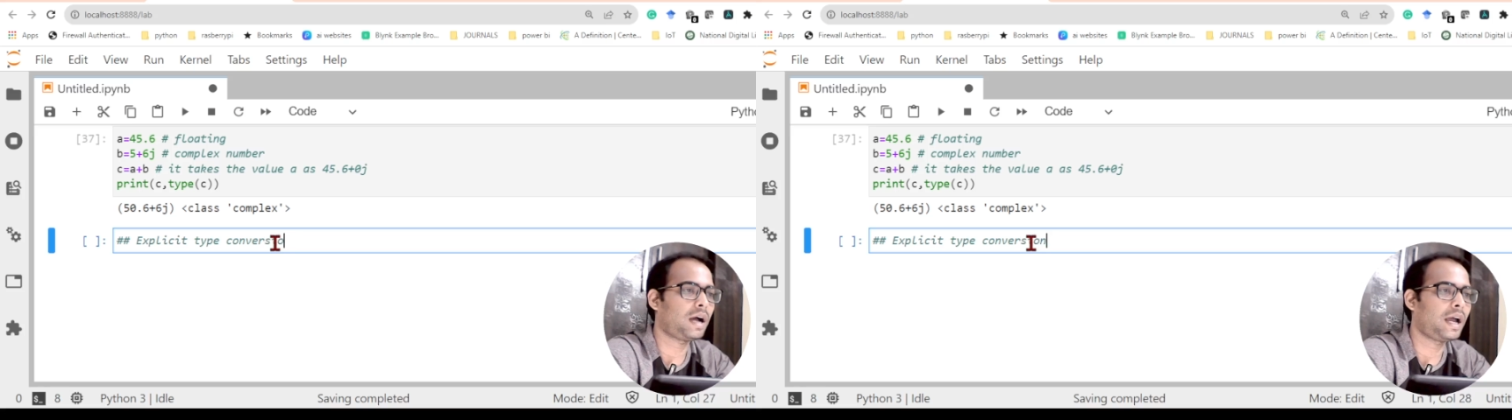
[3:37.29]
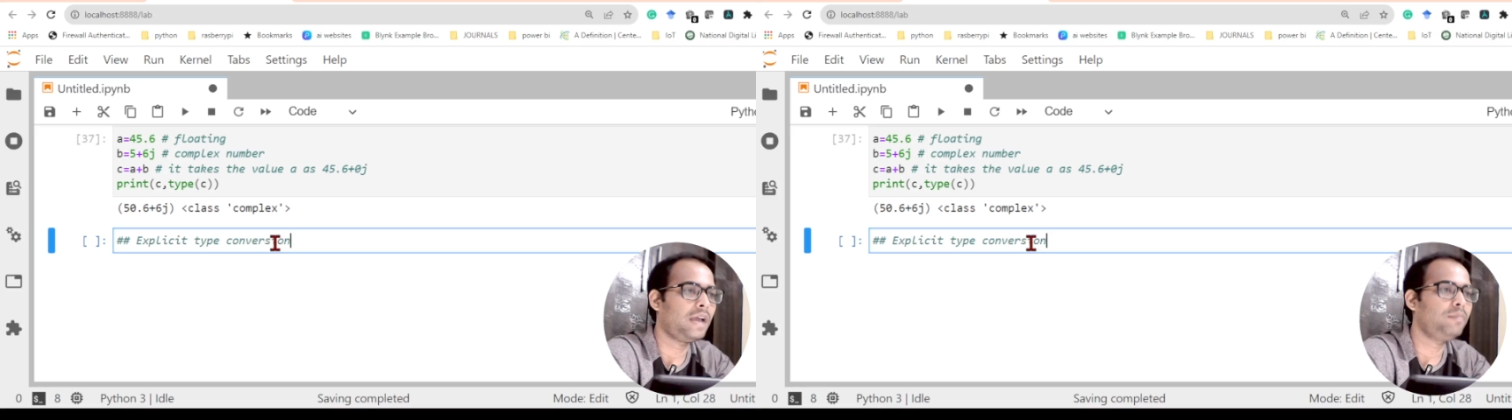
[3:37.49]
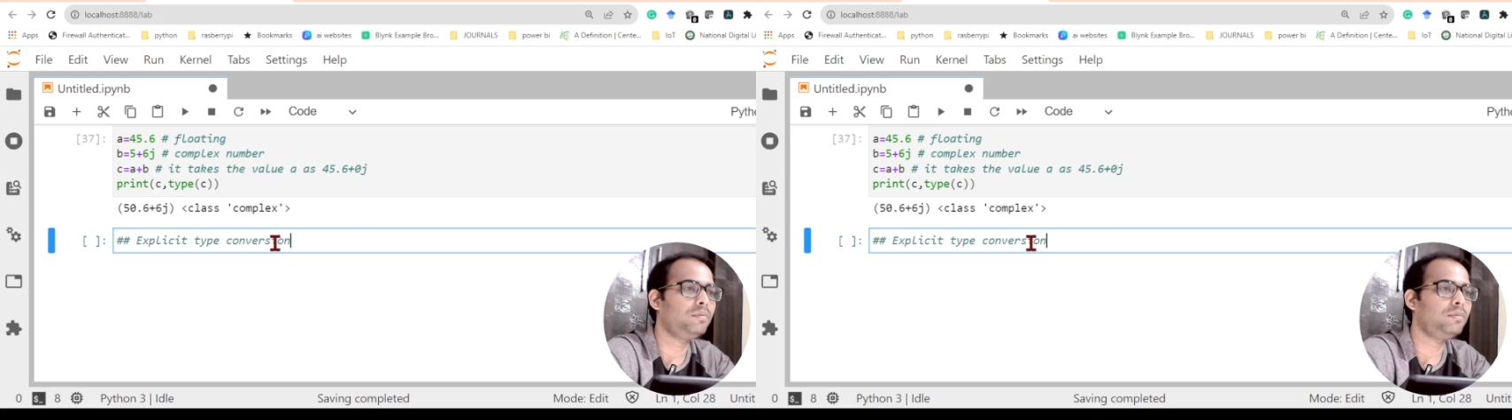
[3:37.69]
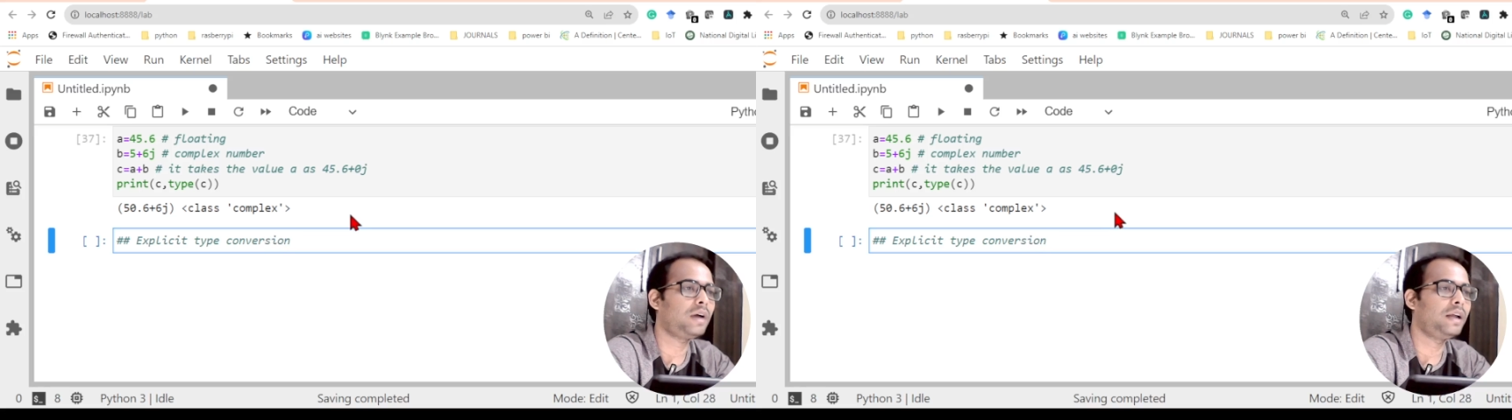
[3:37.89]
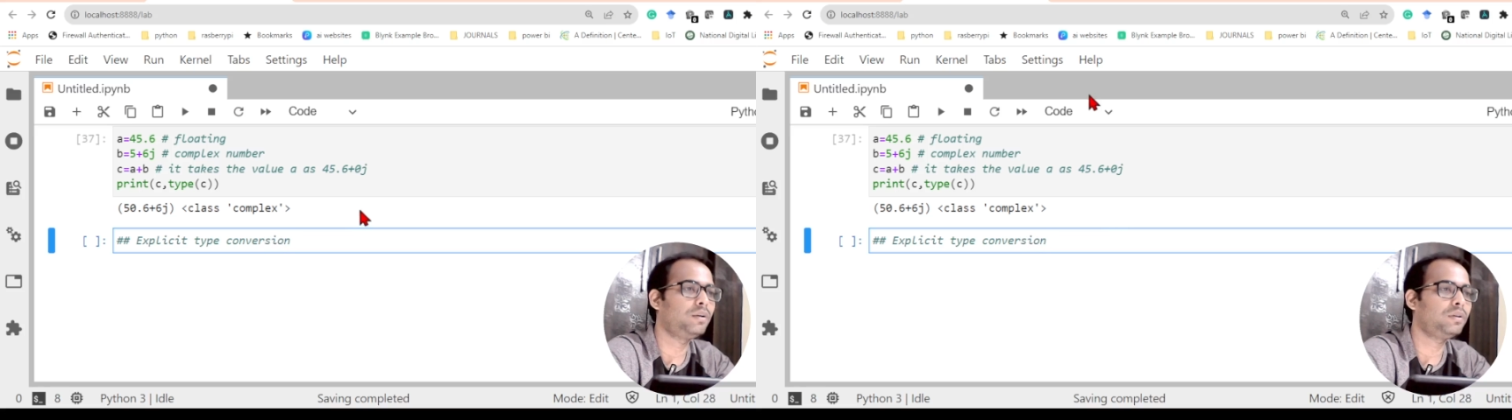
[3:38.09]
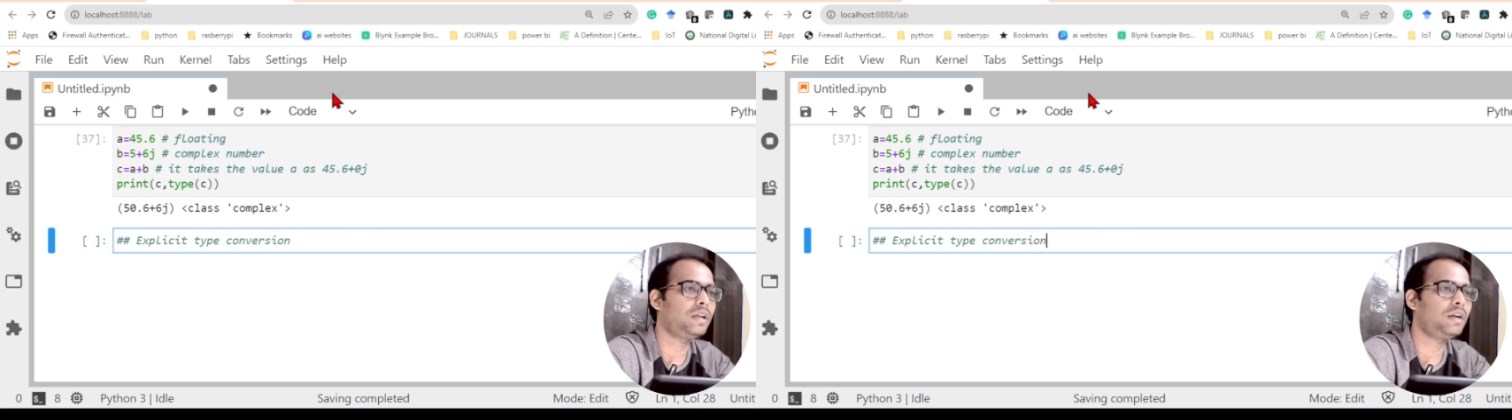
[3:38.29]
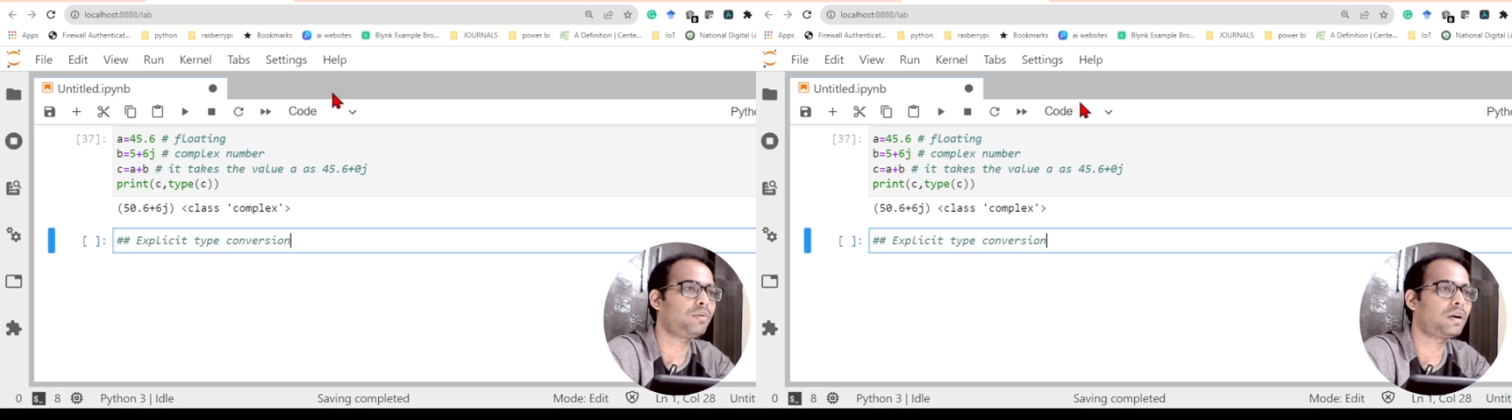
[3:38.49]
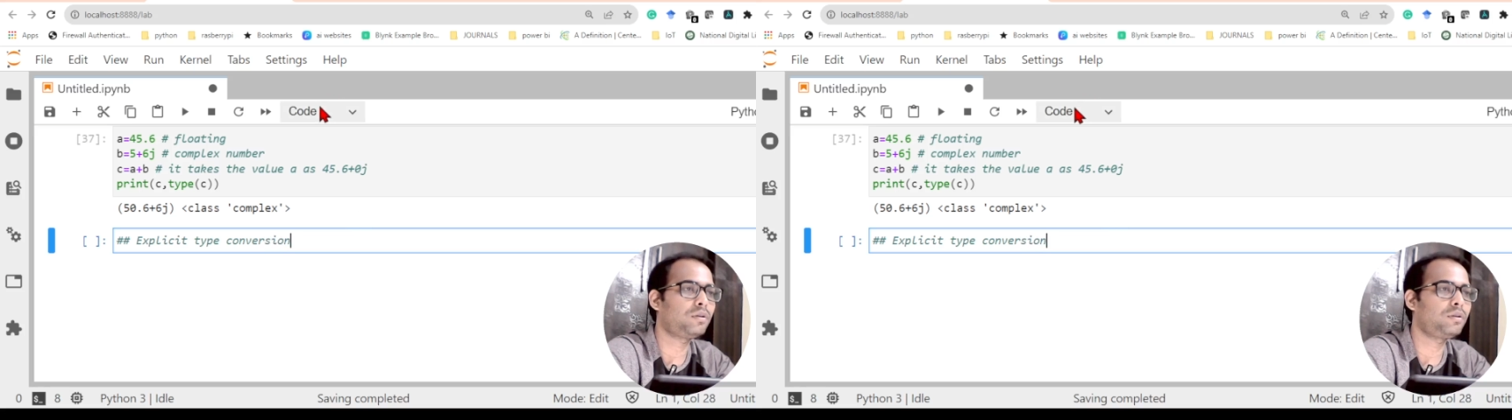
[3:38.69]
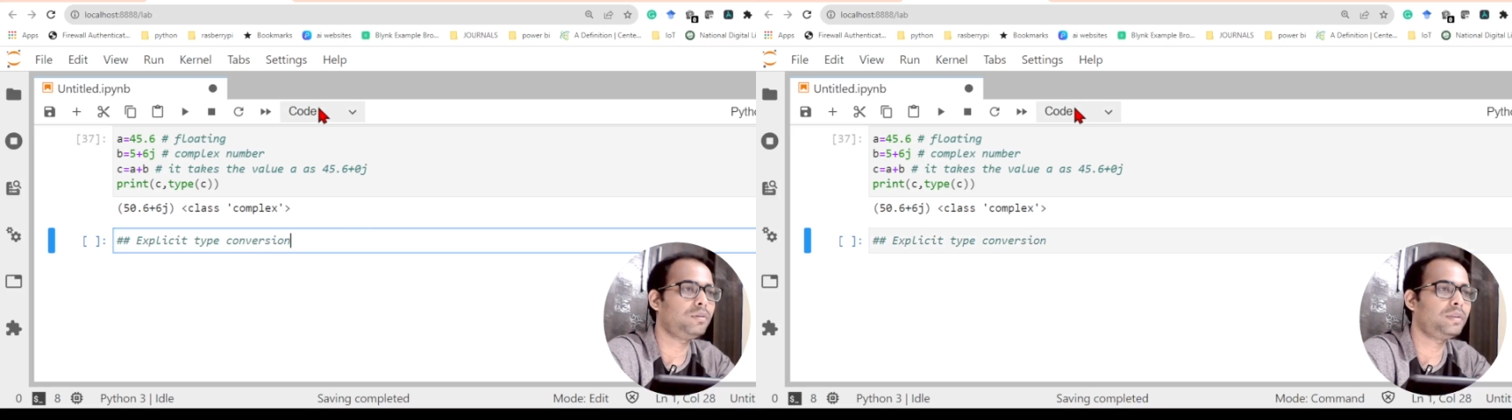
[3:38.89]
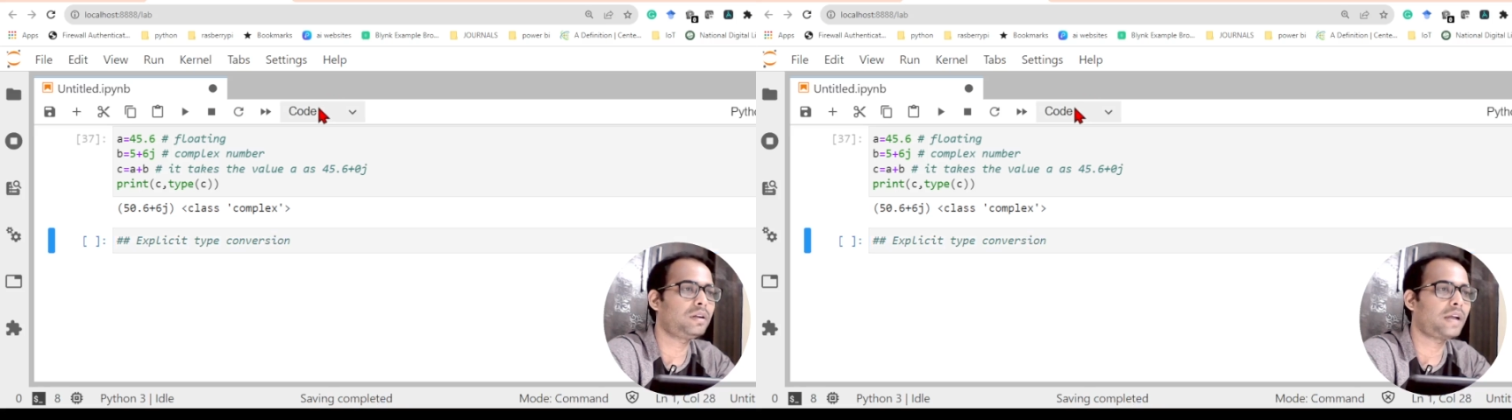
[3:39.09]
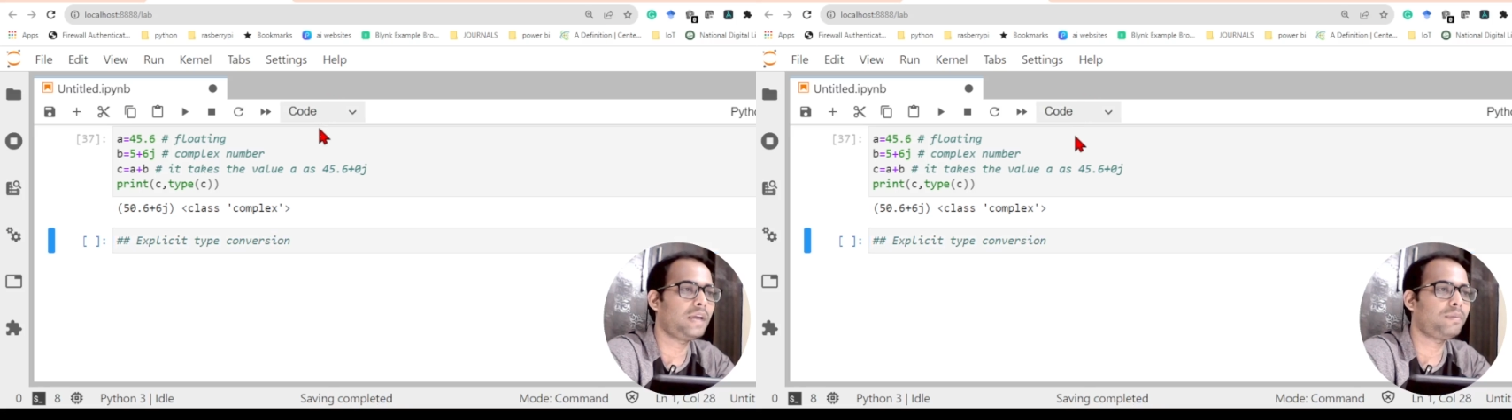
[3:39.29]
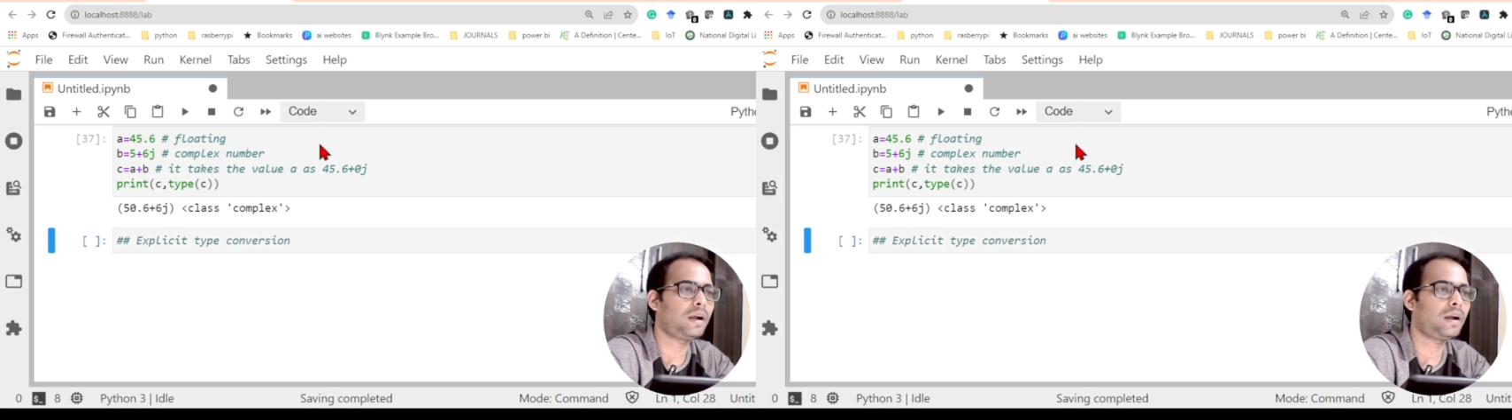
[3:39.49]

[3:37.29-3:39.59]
I know that what will be the type